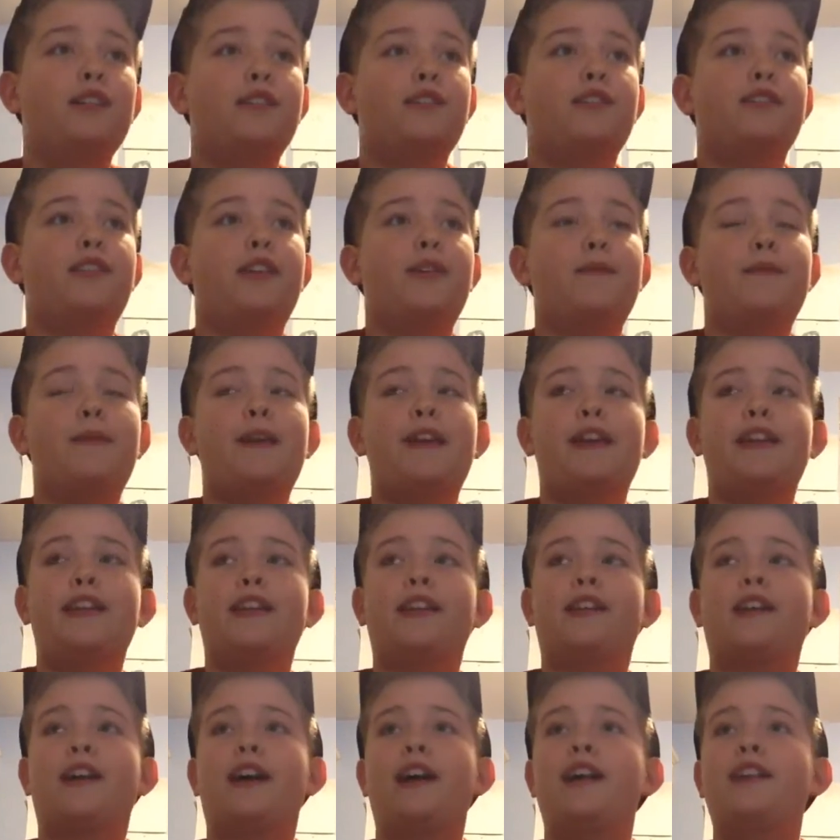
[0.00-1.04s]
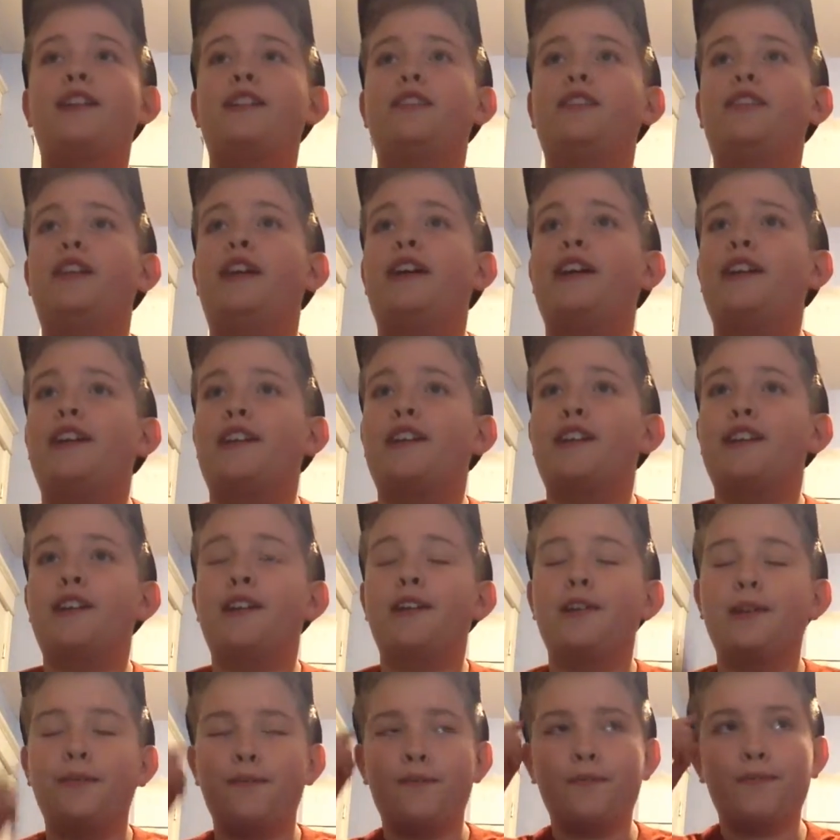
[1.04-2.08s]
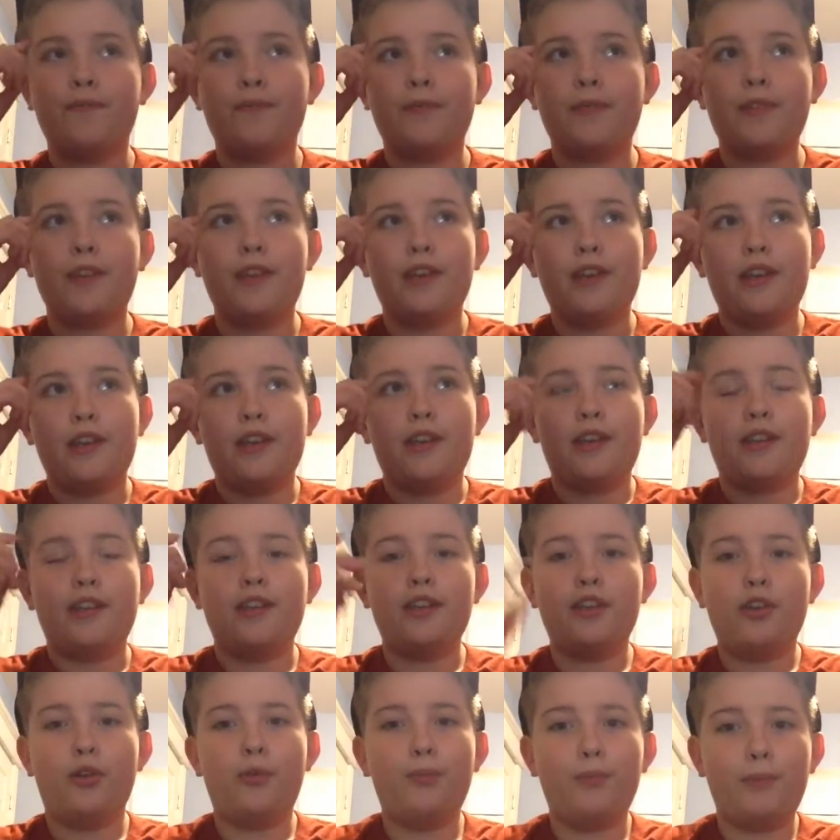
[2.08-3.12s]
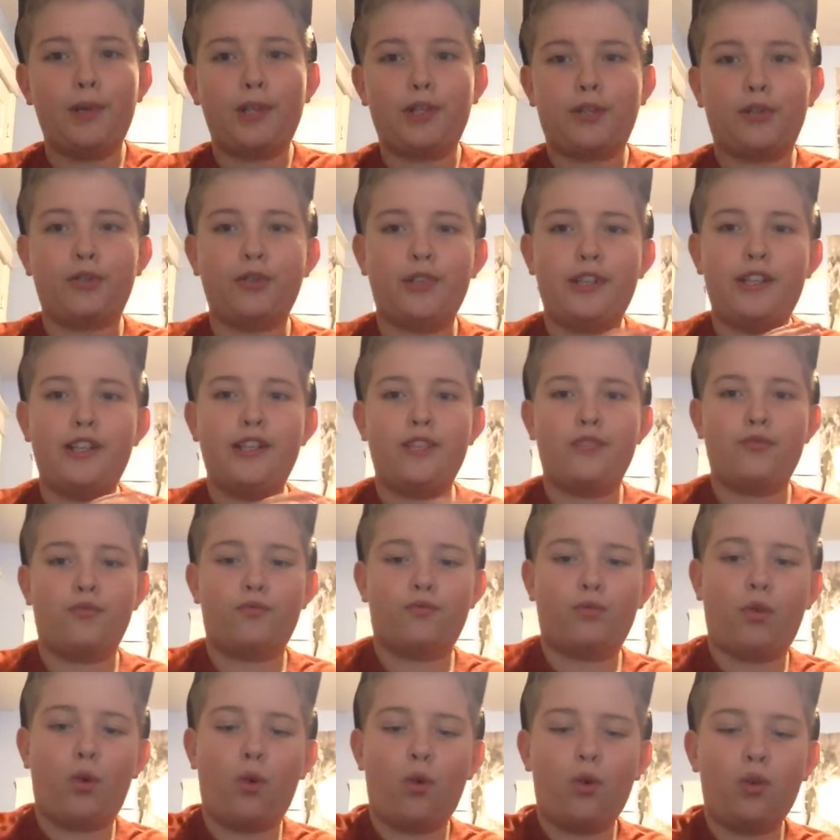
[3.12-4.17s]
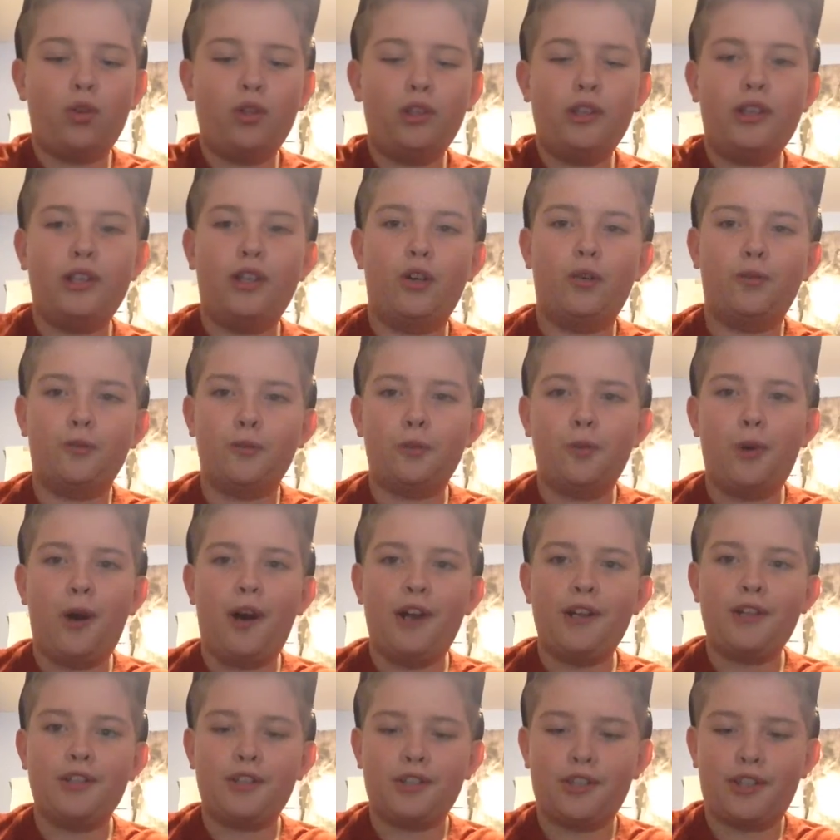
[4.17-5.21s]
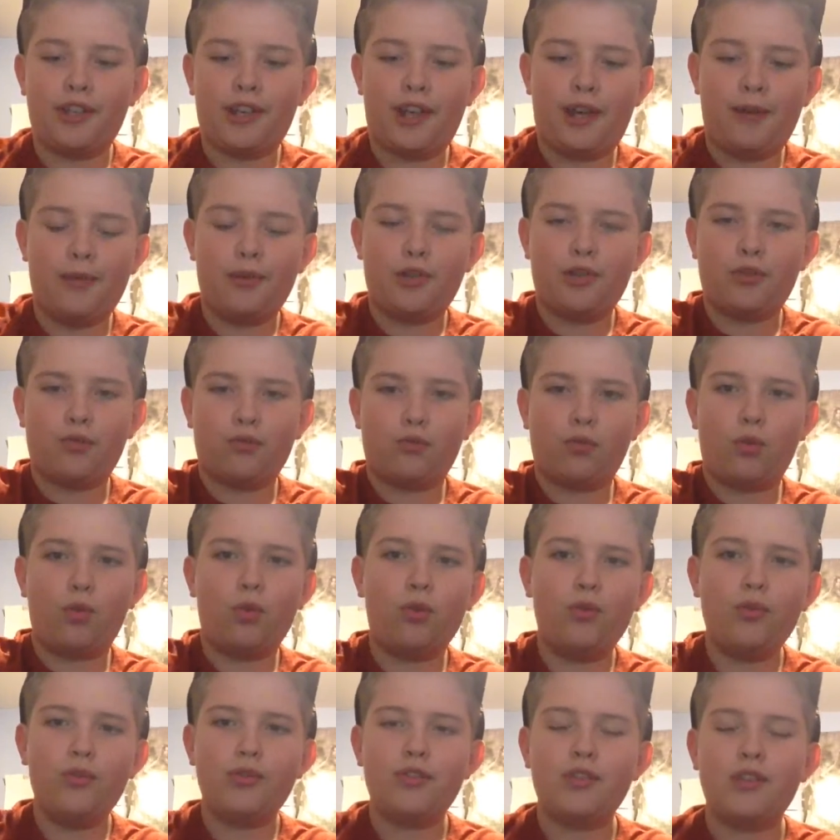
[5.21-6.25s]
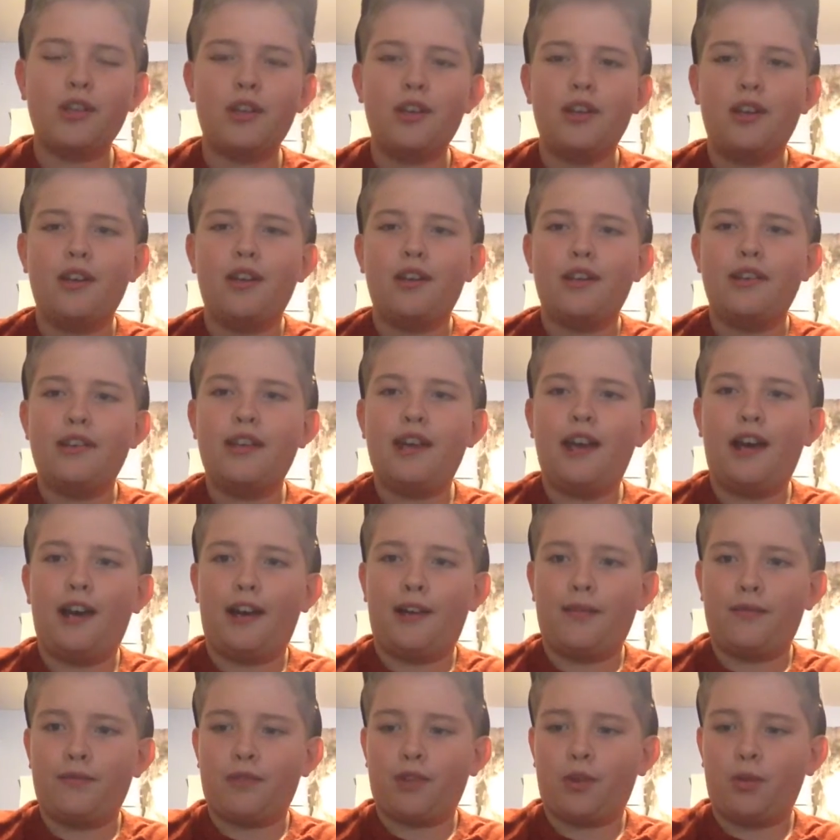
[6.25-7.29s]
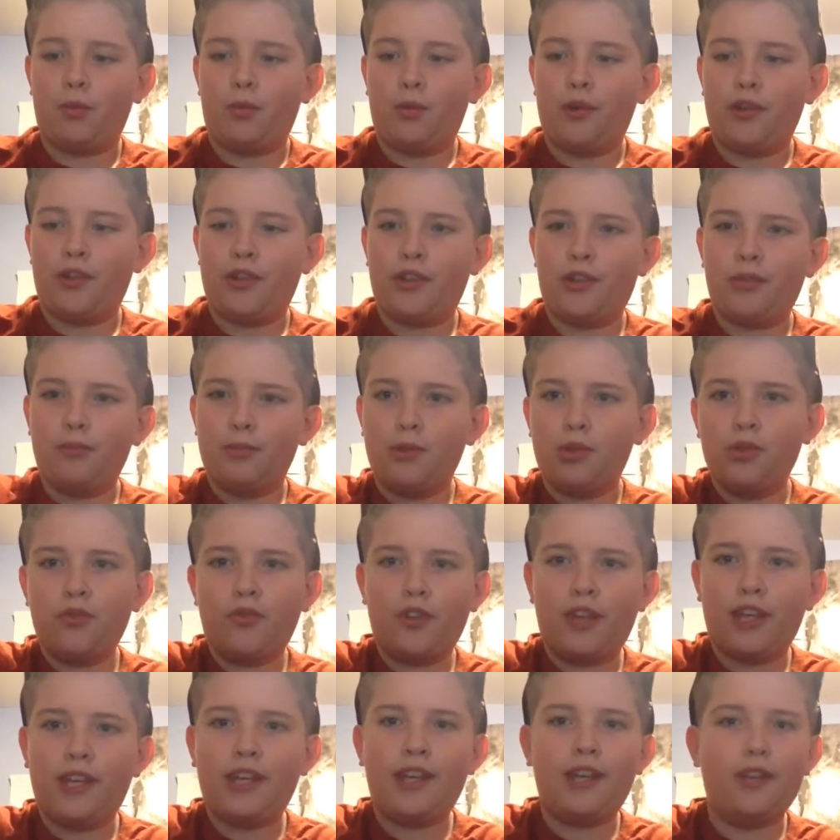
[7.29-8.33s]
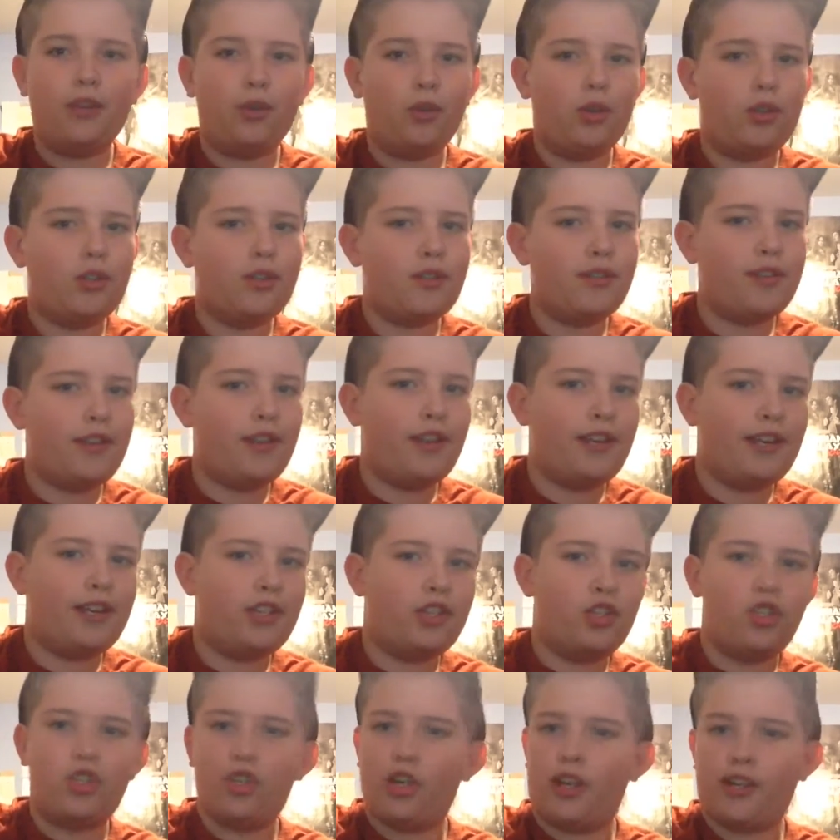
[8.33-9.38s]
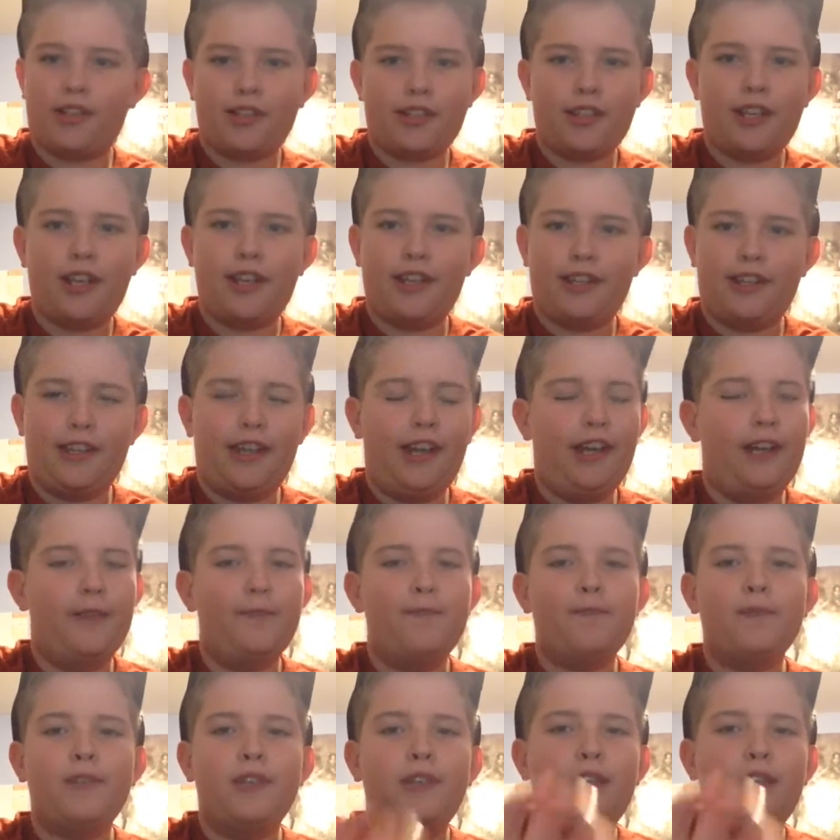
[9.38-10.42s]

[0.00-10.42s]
They made it kind of like, you know, McCree's roll in Overwatch, like how he just rolls. Yeah, when they're moving, it looks like just like that.